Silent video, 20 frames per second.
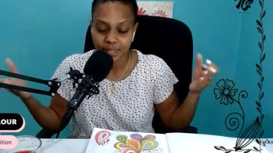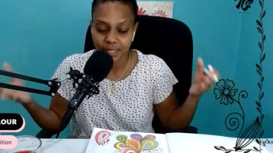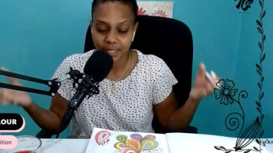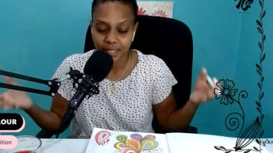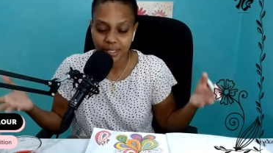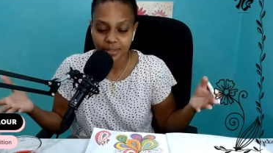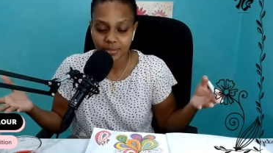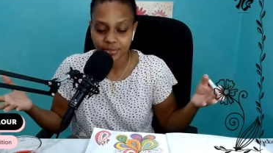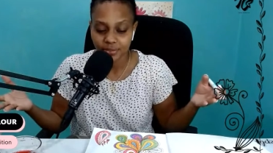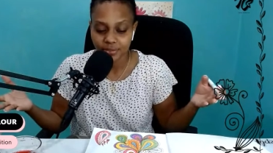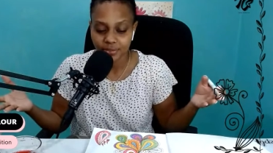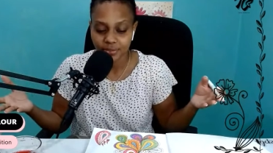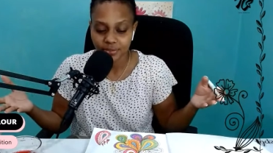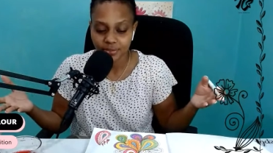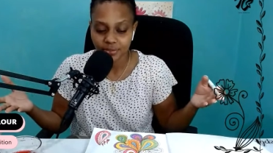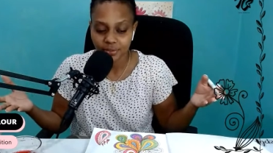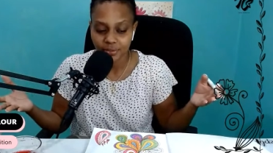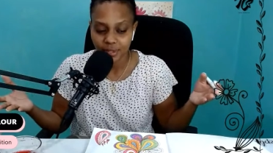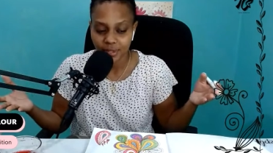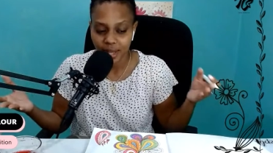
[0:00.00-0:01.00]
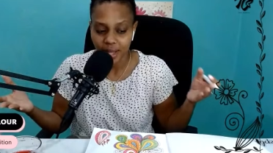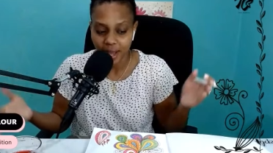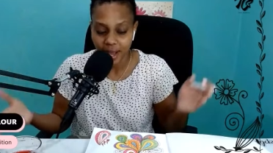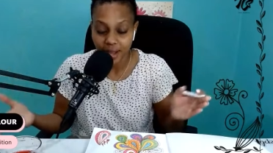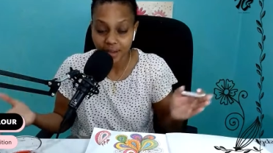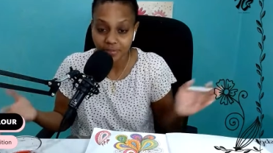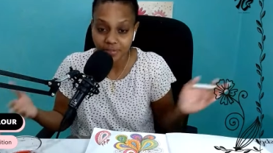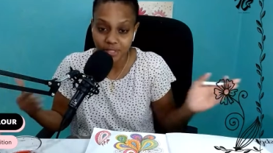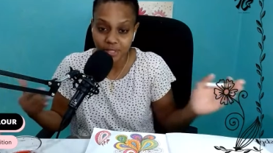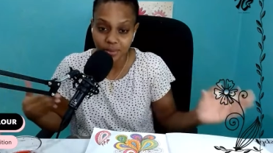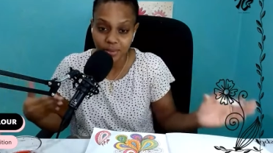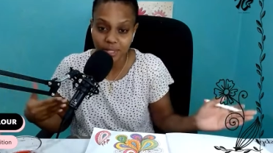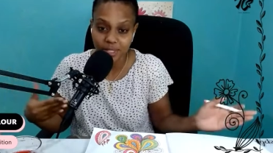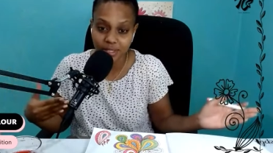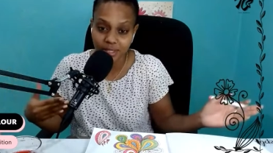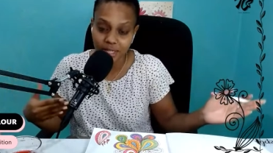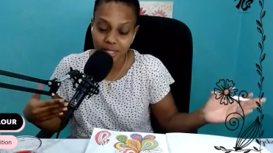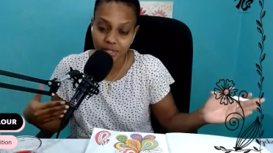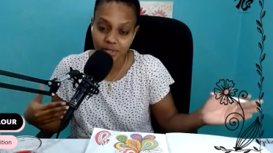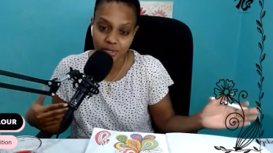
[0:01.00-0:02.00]
if after we
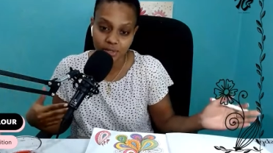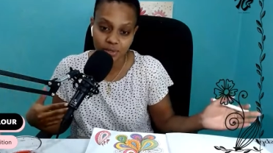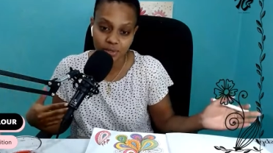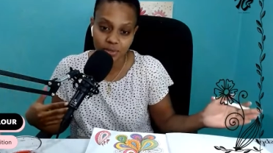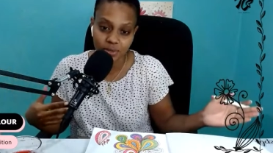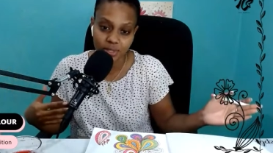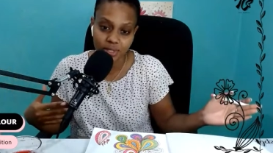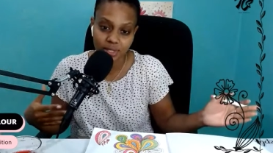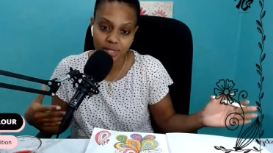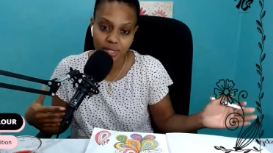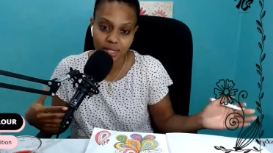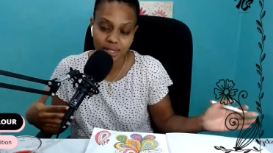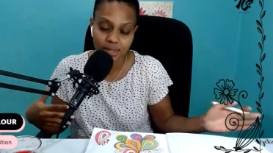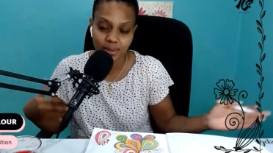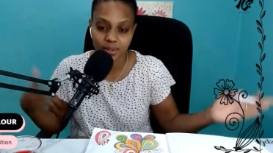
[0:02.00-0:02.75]
engage in those things,